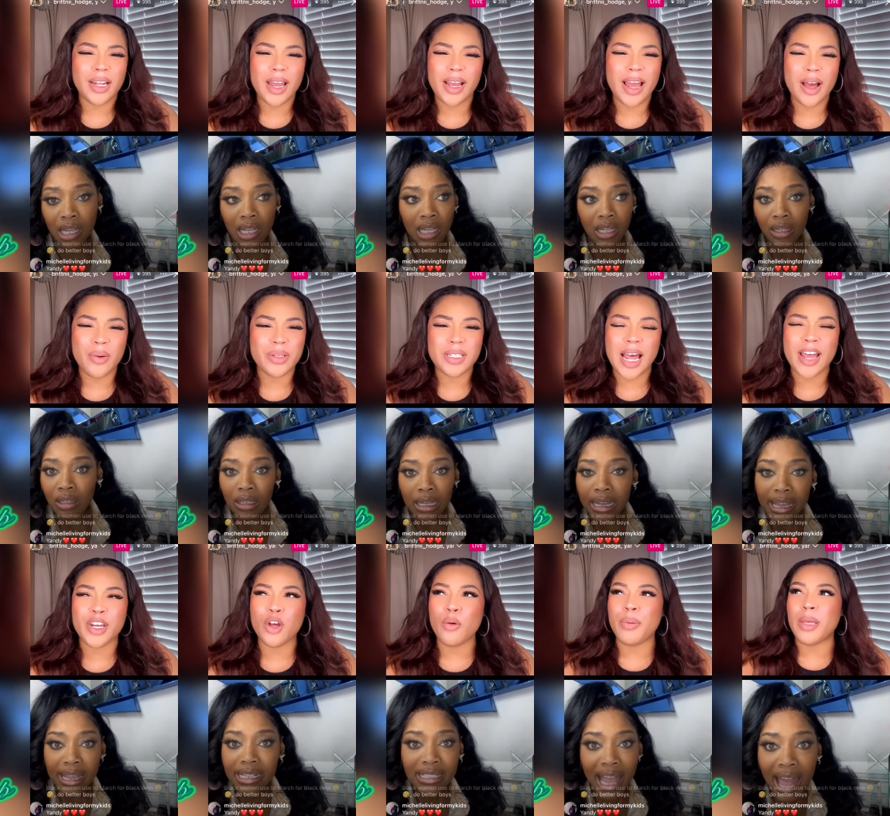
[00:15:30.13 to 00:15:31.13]
Speaker 1: like how is I
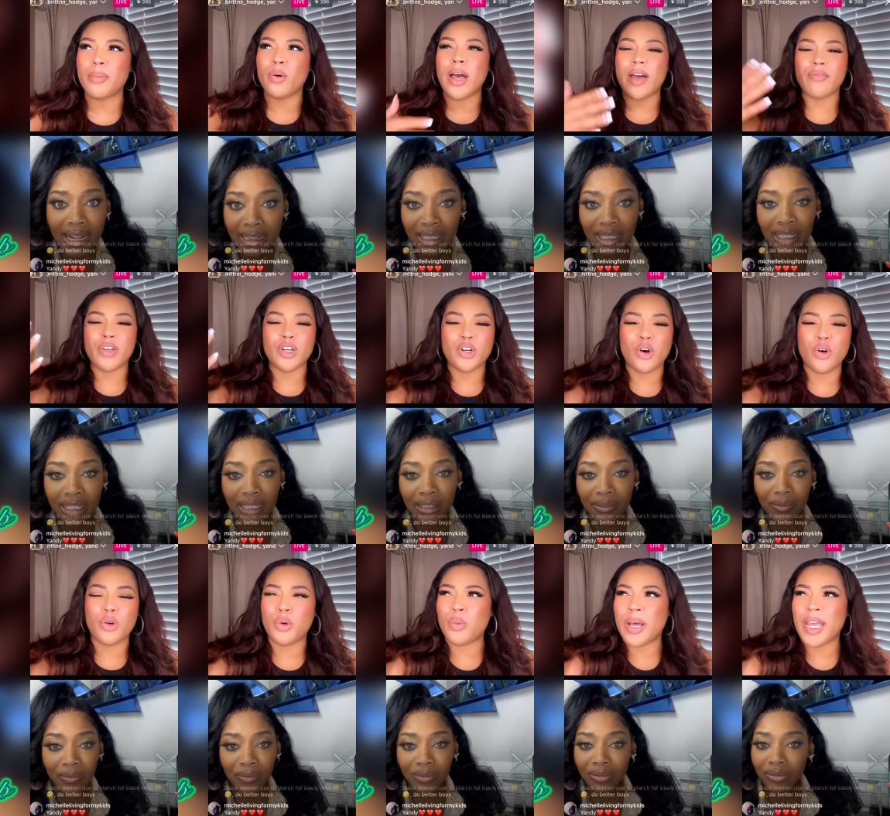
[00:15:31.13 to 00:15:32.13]
exactly. know have to
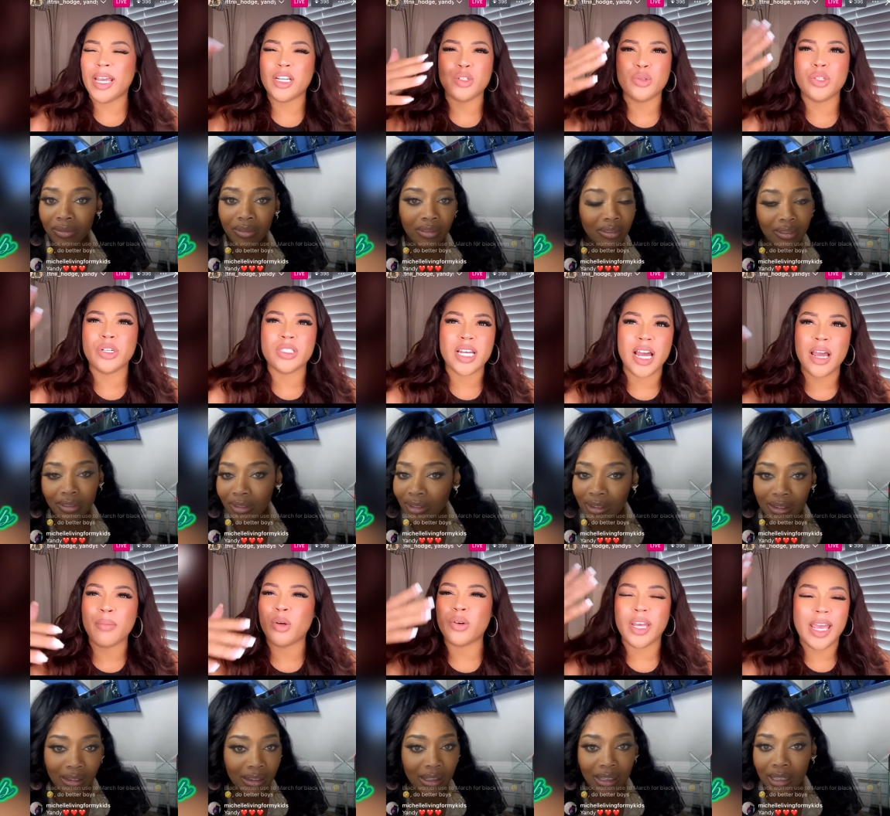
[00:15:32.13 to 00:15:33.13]
go away and do their
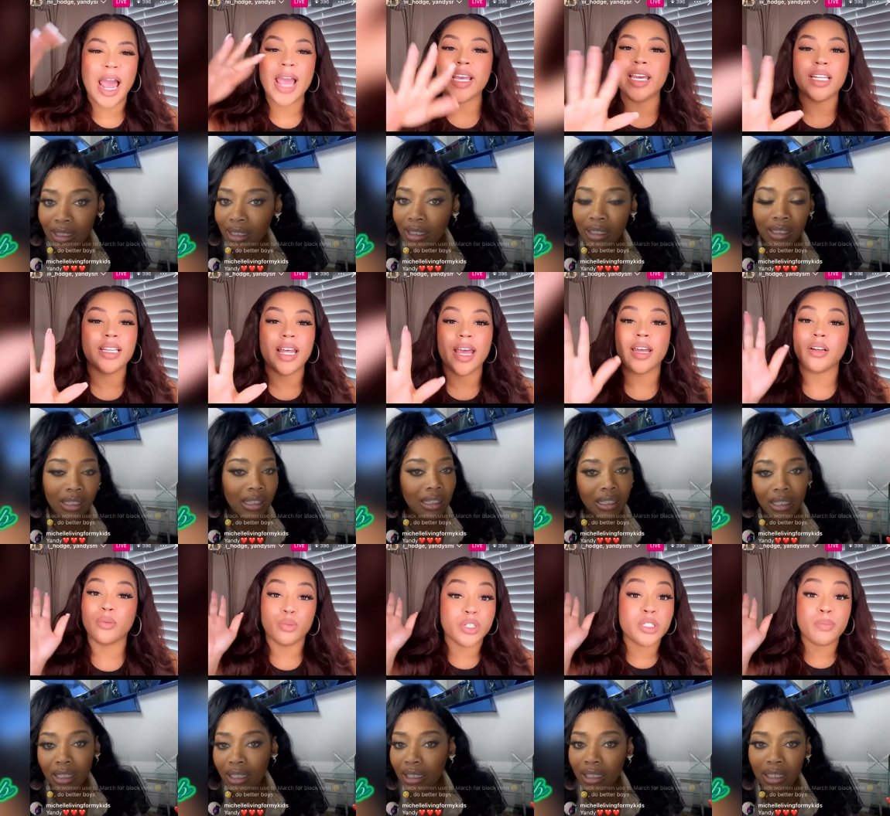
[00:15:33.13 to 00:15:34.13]
time. Okay, I get that.
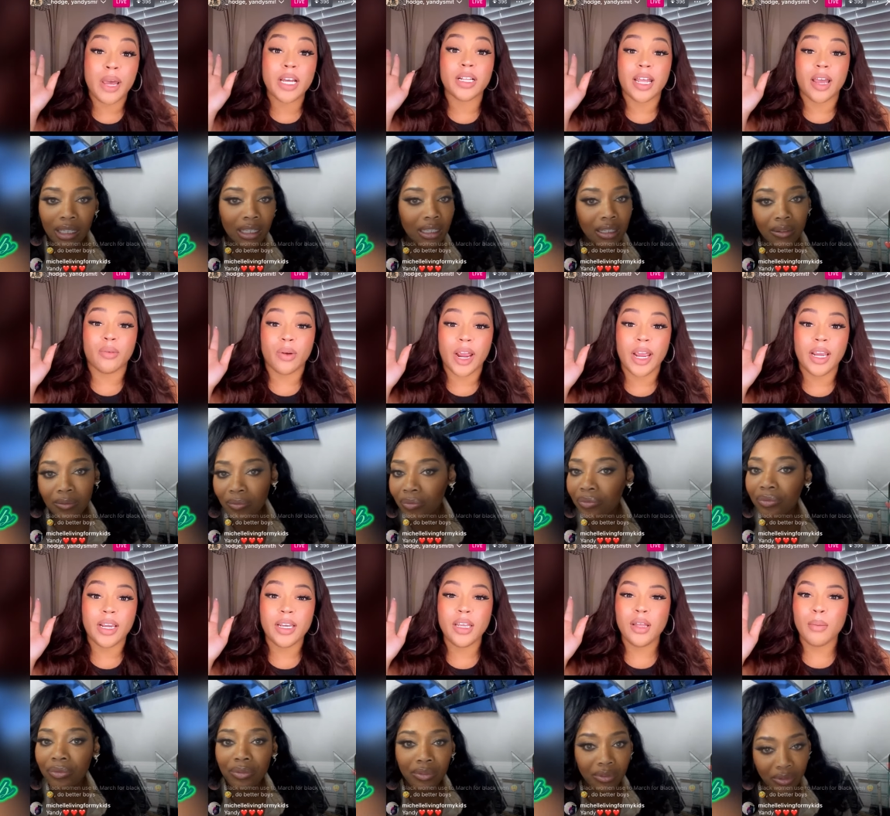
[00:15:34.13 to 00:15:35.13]
Respect that,
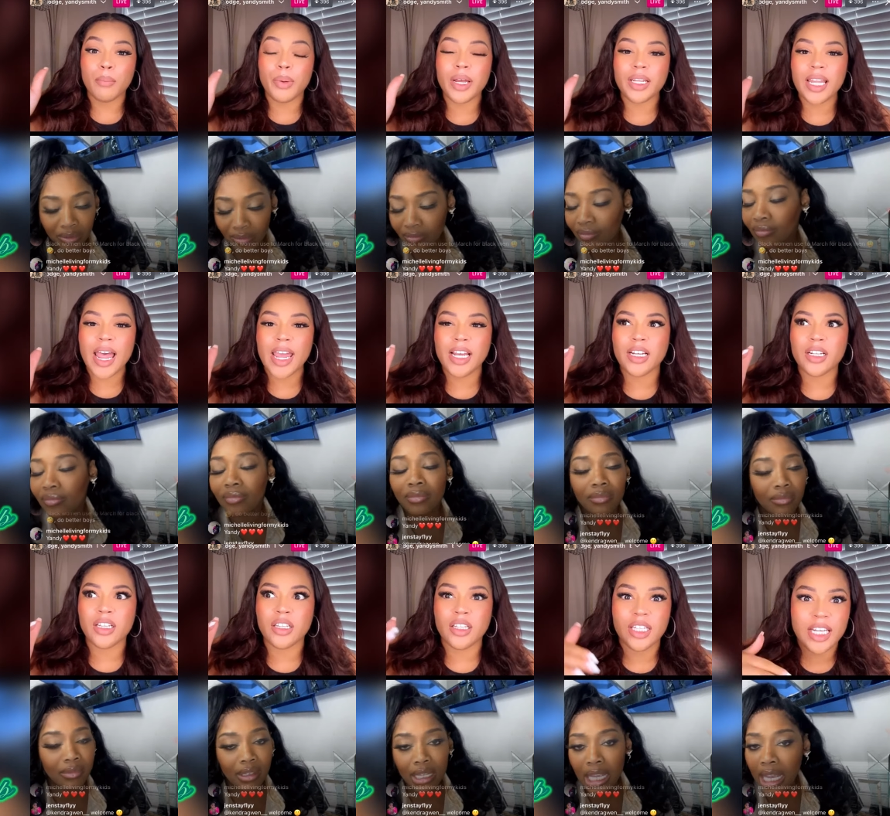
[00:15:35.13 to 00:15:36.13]
right?
Speaker 2: But like
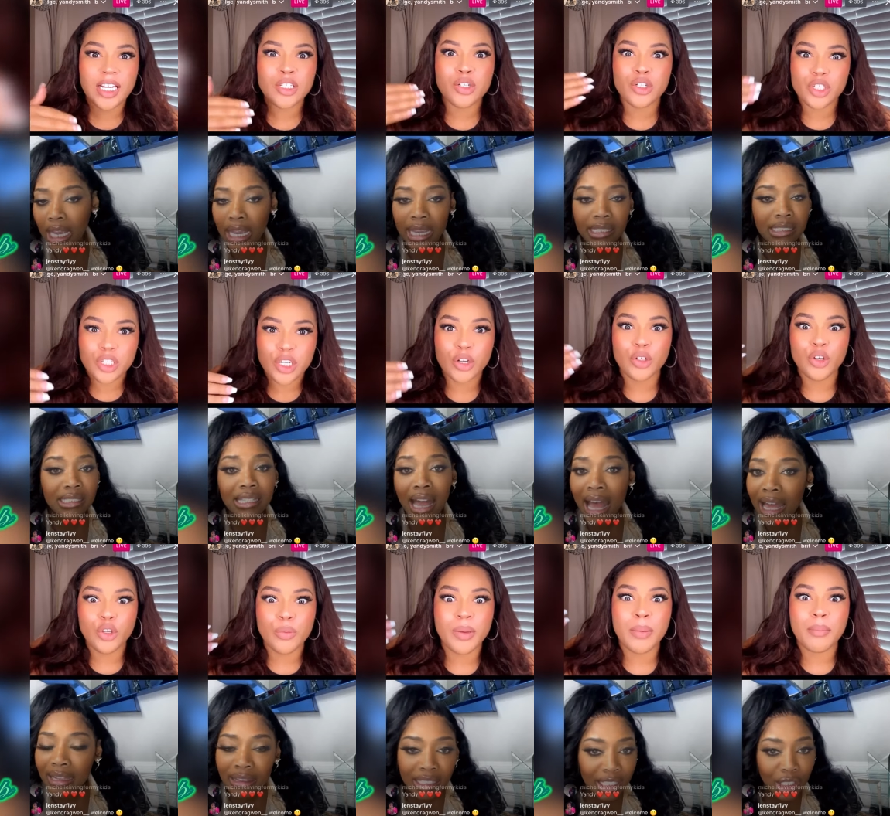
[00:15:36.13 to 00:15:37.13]
these it's are not
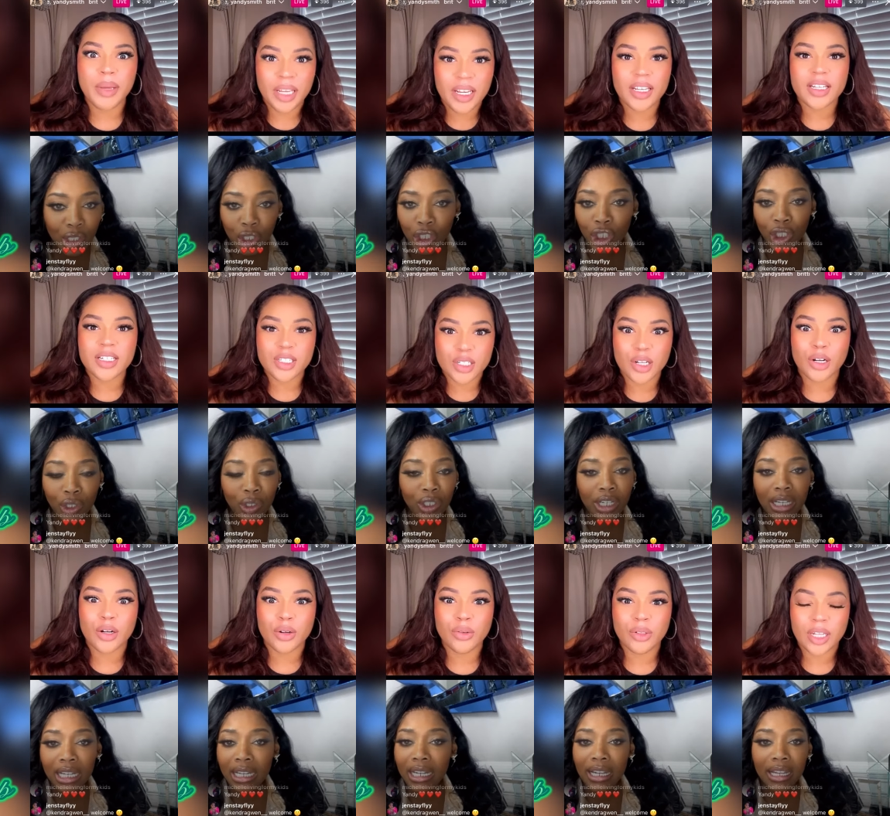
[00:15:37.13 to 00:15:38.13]
legal.
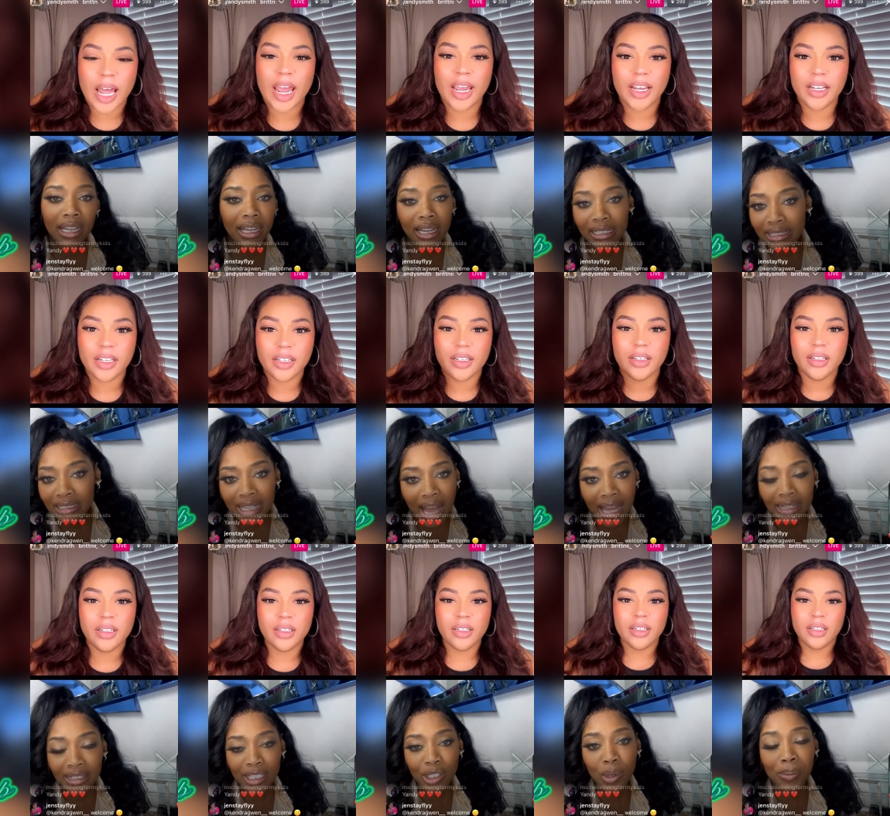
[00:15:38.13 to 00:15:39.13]
like, it's not
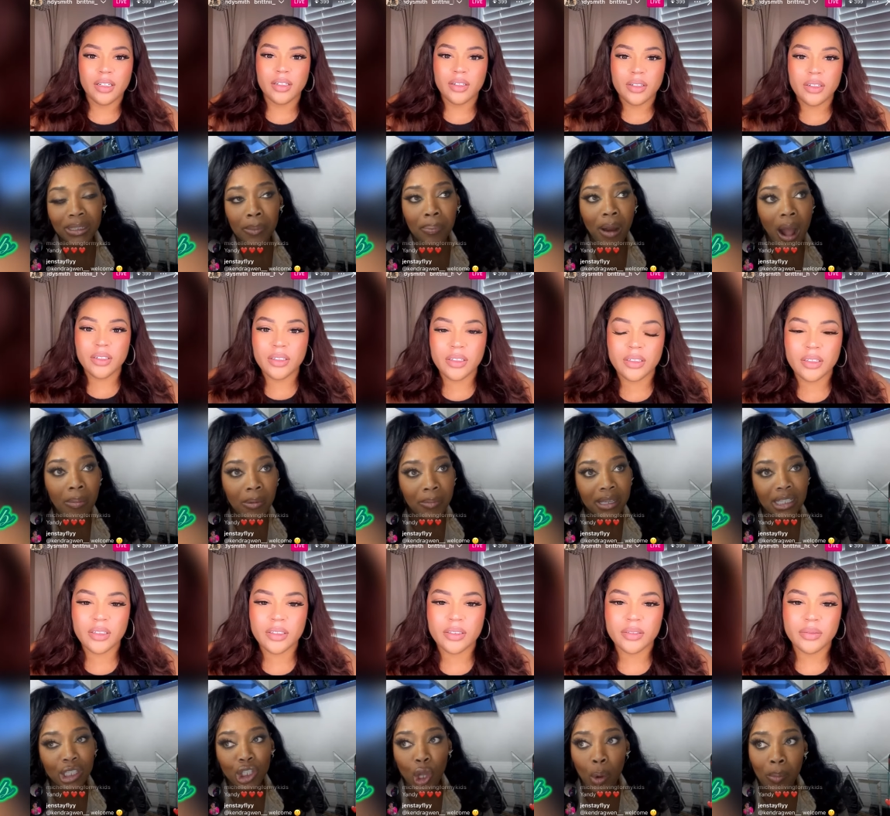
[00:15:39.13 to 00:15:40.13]
legal, but the problem
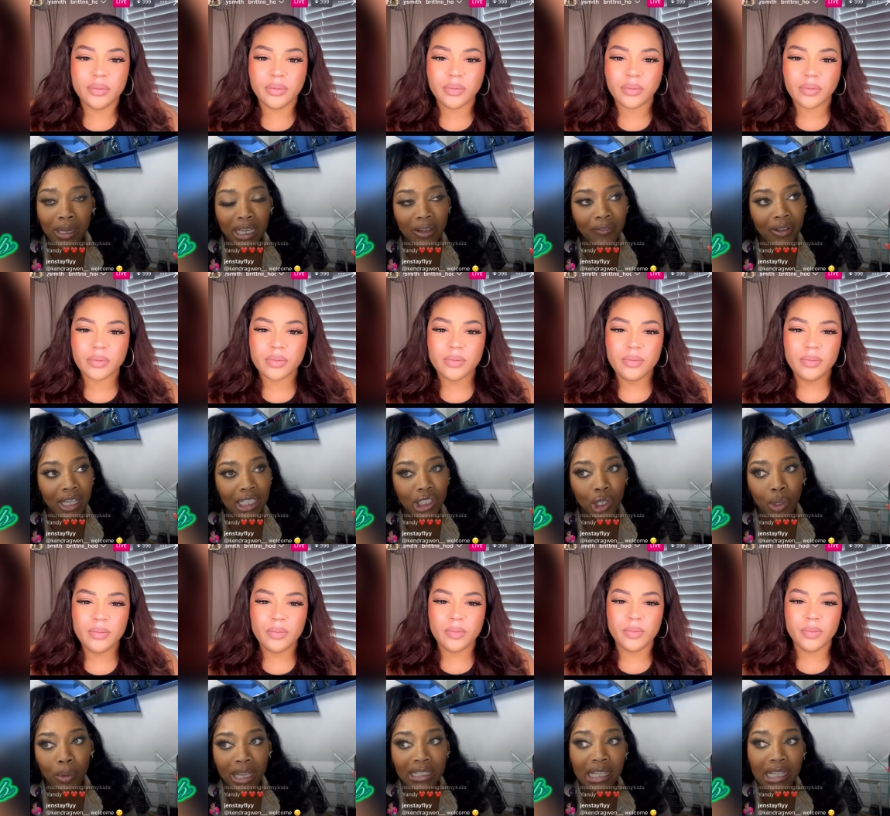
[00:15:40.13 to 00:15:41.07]
is so many of us it